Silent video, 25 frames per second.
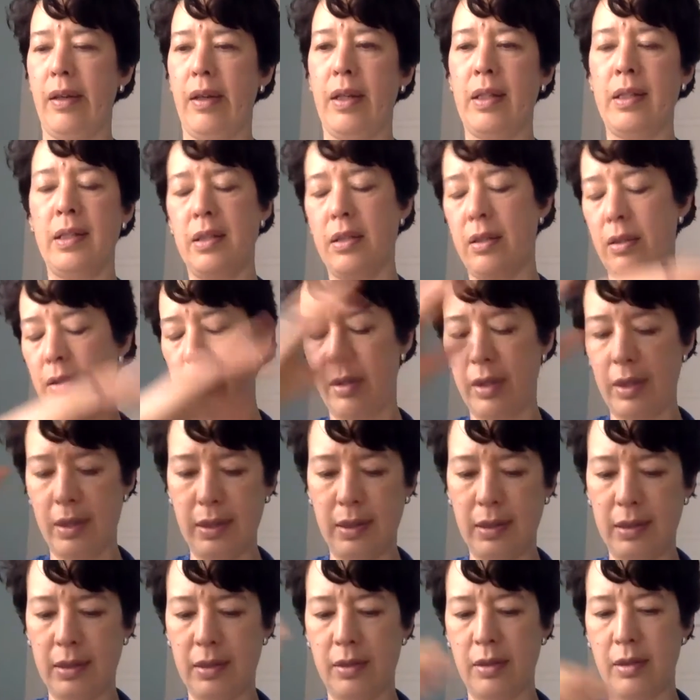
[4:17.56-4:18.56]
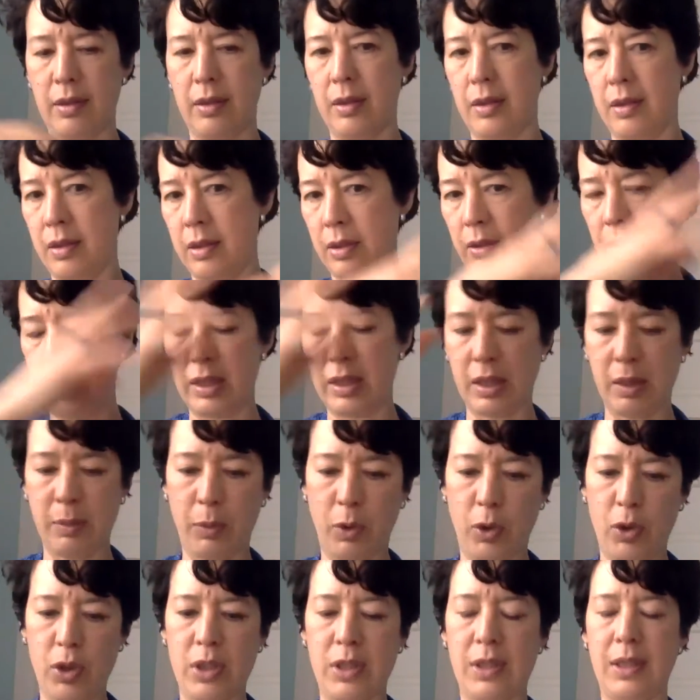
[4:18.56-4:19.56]
until this
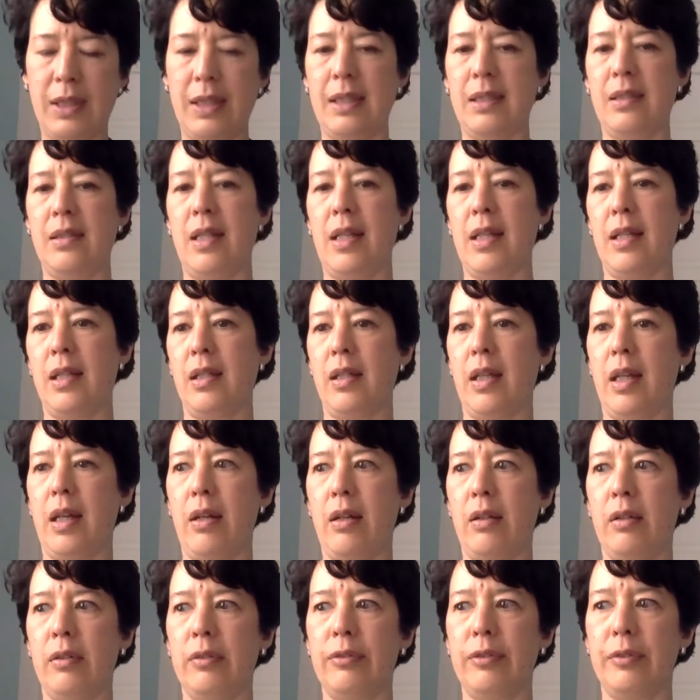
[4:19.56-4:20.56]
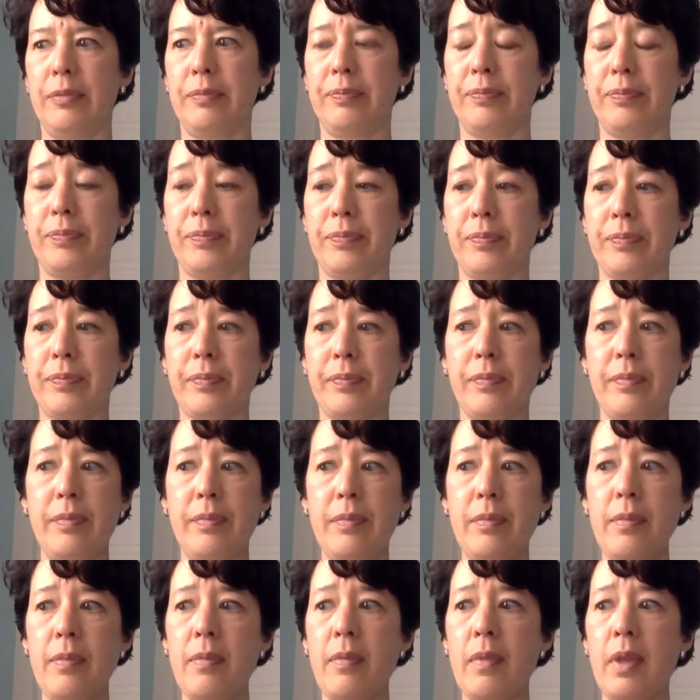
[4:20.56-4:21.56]
emergency is taken care of.
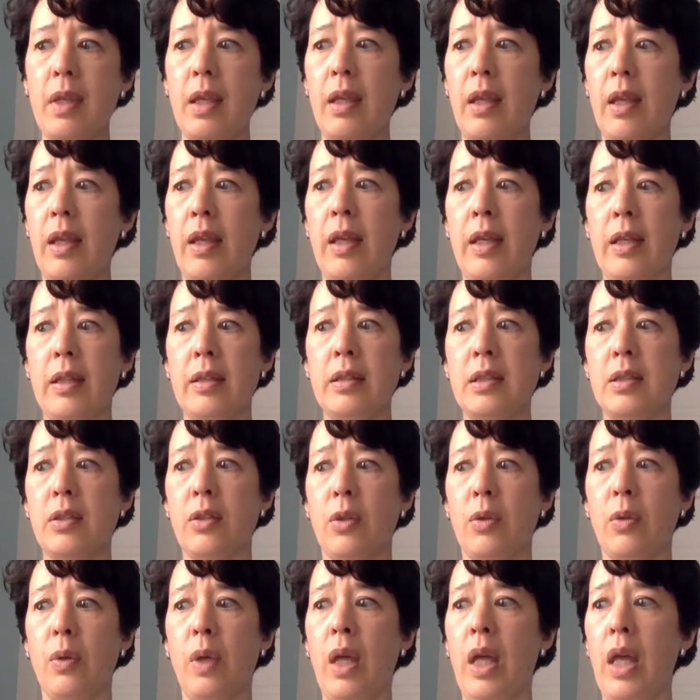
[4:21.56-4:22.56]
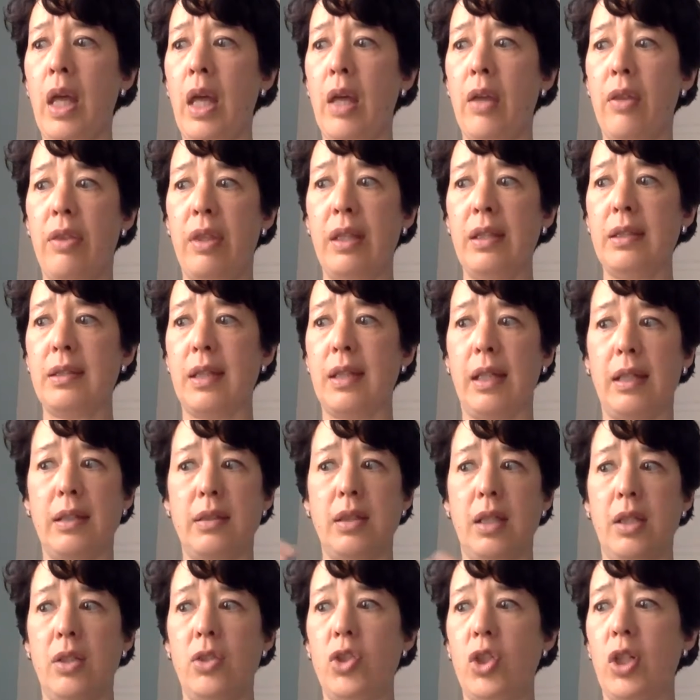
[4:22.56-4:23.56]
And so things like
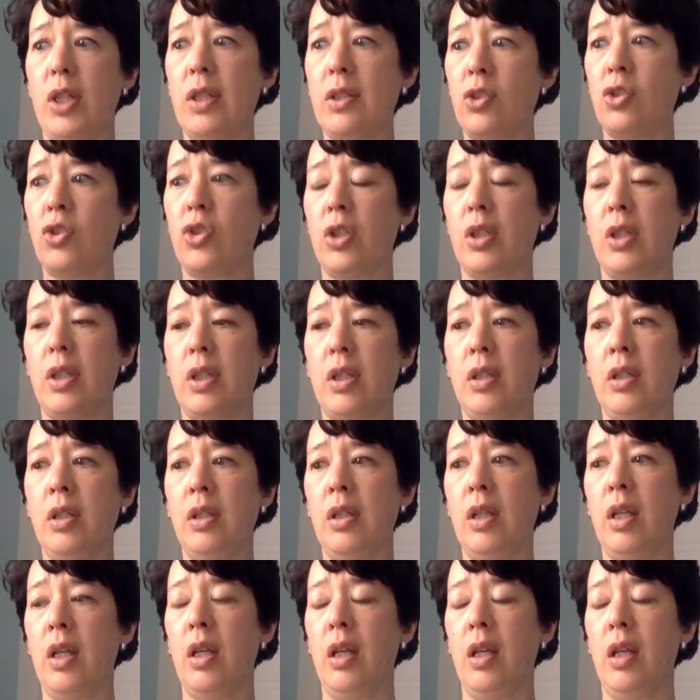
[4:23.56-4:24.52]
digestion,